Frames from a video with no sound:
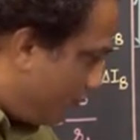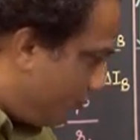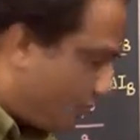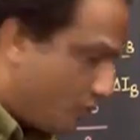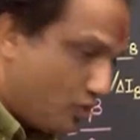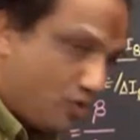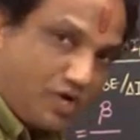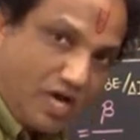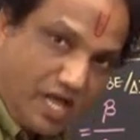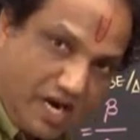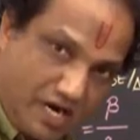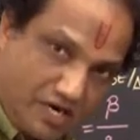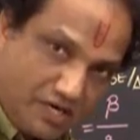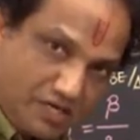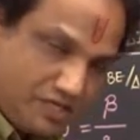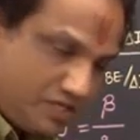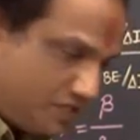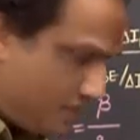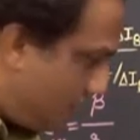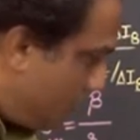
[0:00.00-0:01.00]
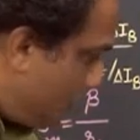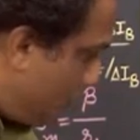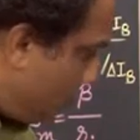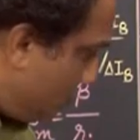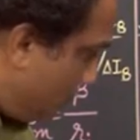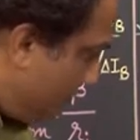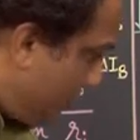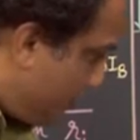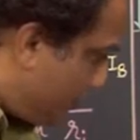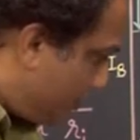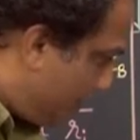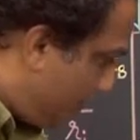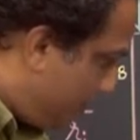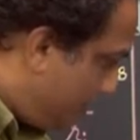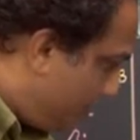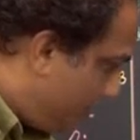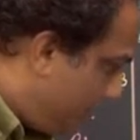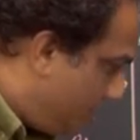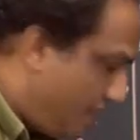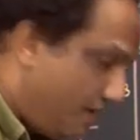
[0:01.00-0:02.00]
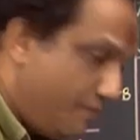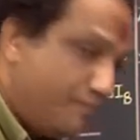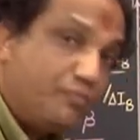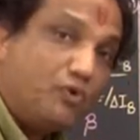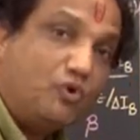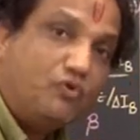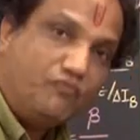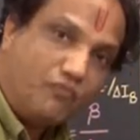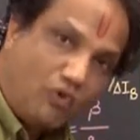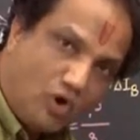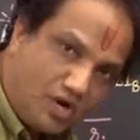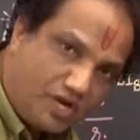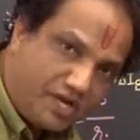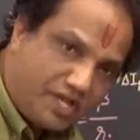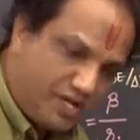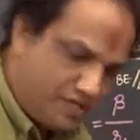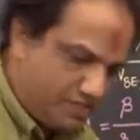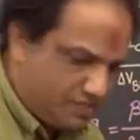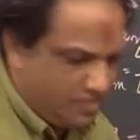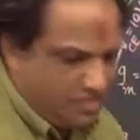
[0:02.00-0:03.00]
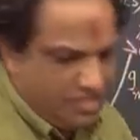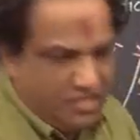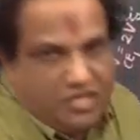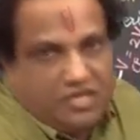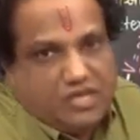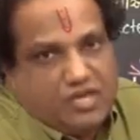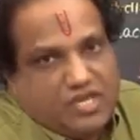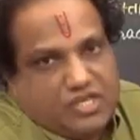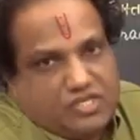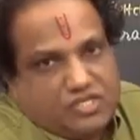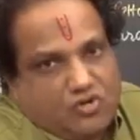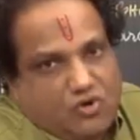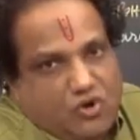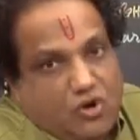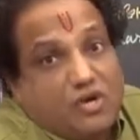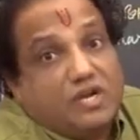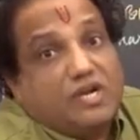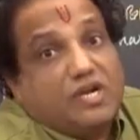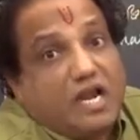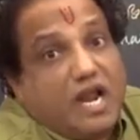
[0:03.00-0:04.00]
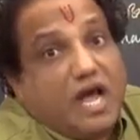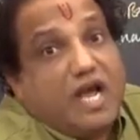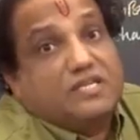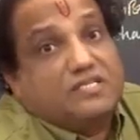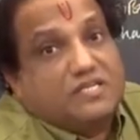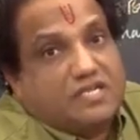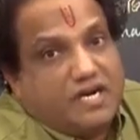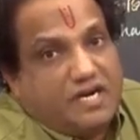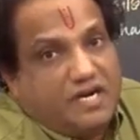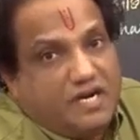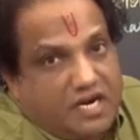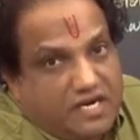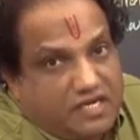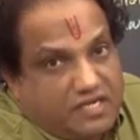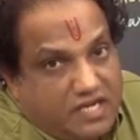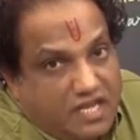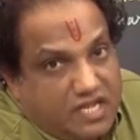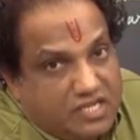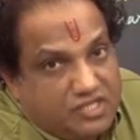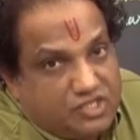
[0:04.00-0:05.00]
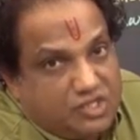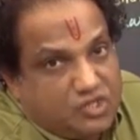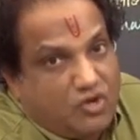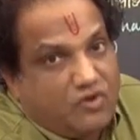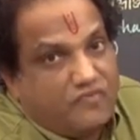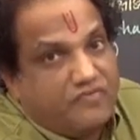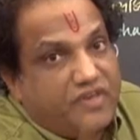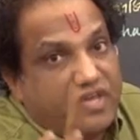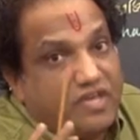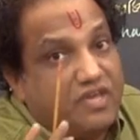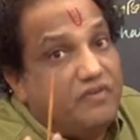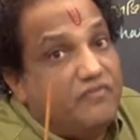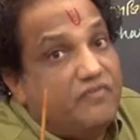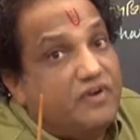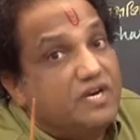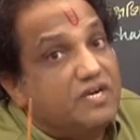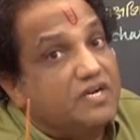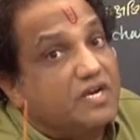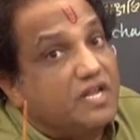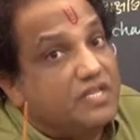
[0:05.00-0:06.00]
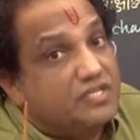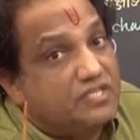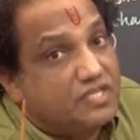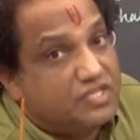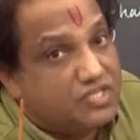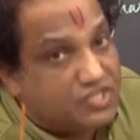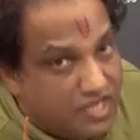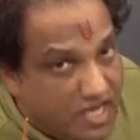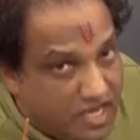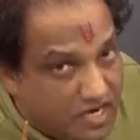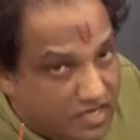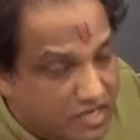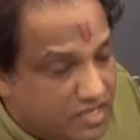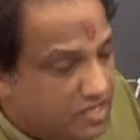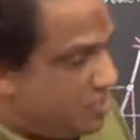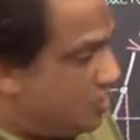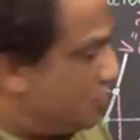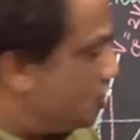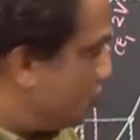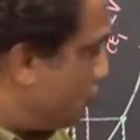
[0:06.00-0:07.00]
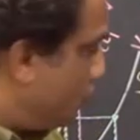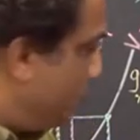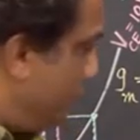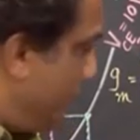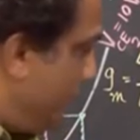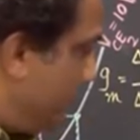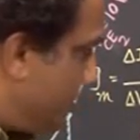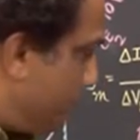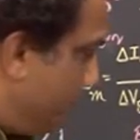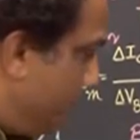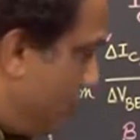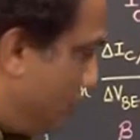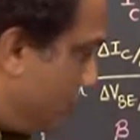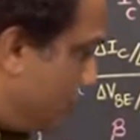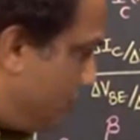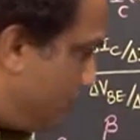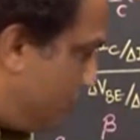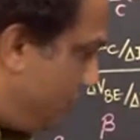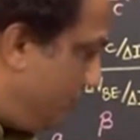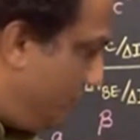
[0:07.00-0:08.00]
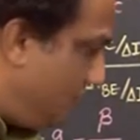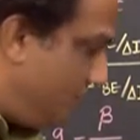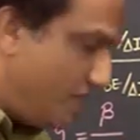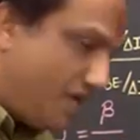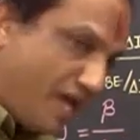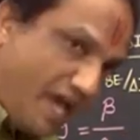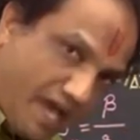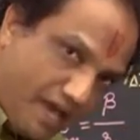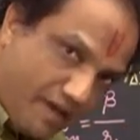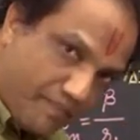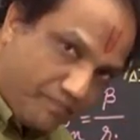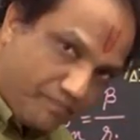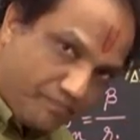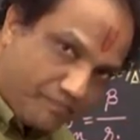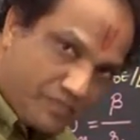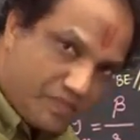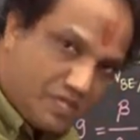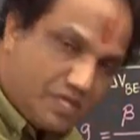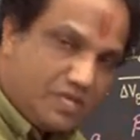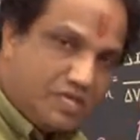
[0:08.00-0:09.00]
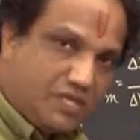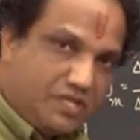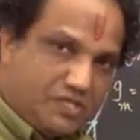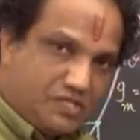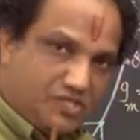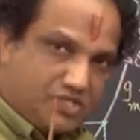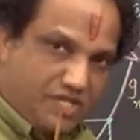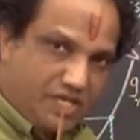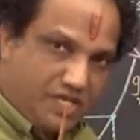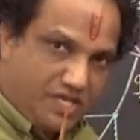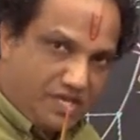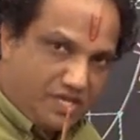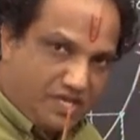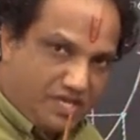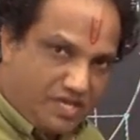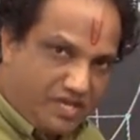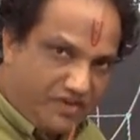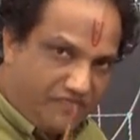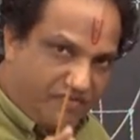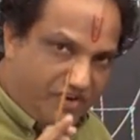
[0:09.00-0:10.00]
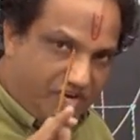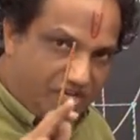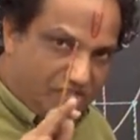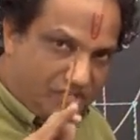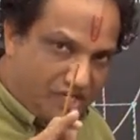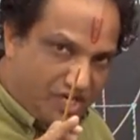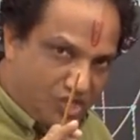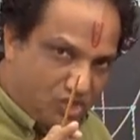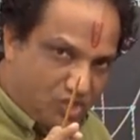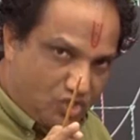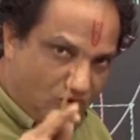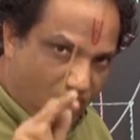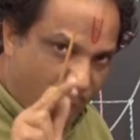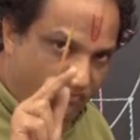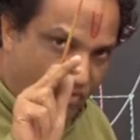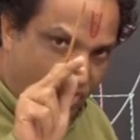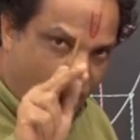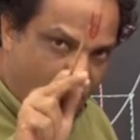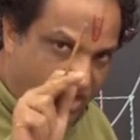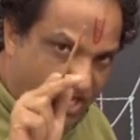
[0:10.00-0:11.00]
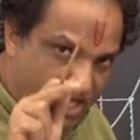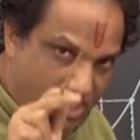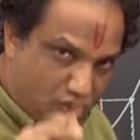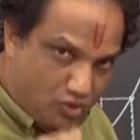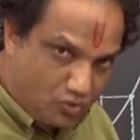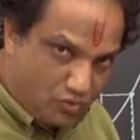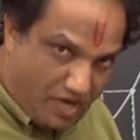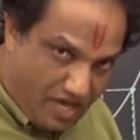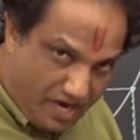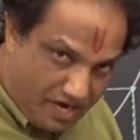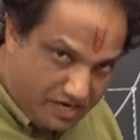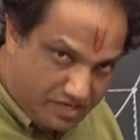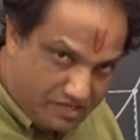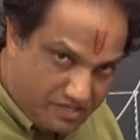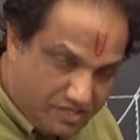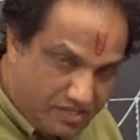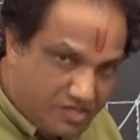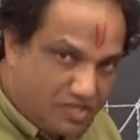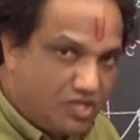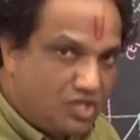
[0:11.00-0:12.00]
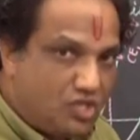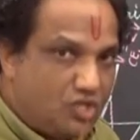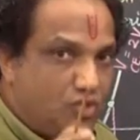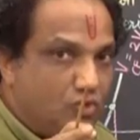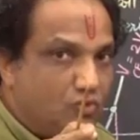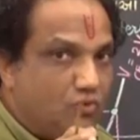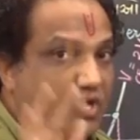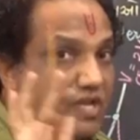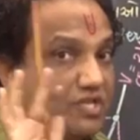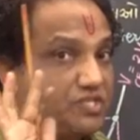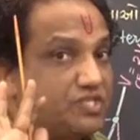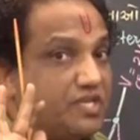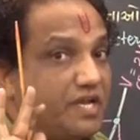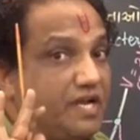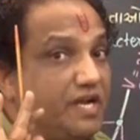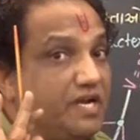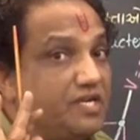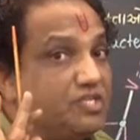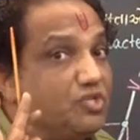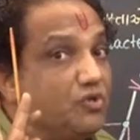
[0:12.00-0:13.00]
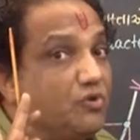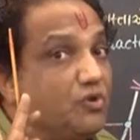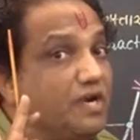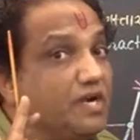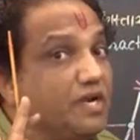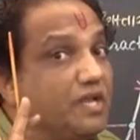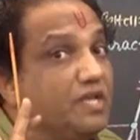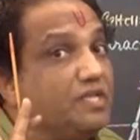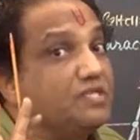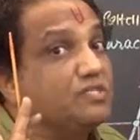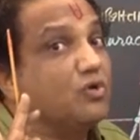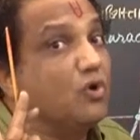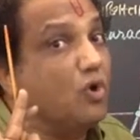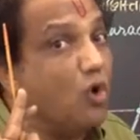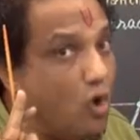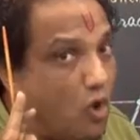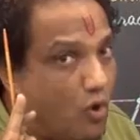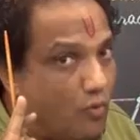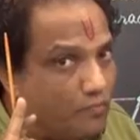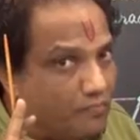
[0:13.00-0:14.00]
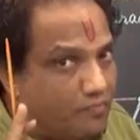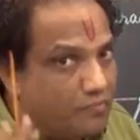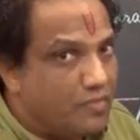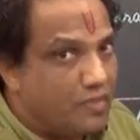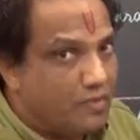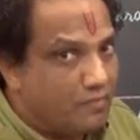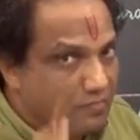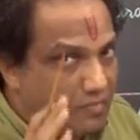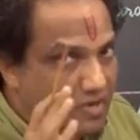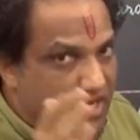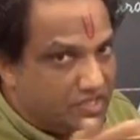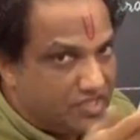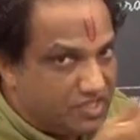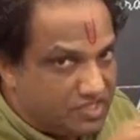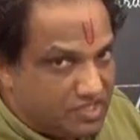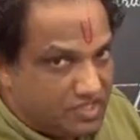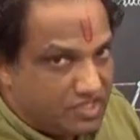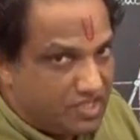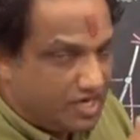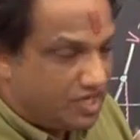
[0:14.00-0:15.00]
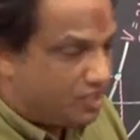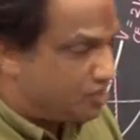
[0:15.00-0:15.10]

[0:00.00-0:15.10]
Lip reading: output current to the change in input voltage is called transconductance of a given transistor, shown by symbol Gm. See, if it is ratio of voltage to current, you can say its unit is ohm, but this is the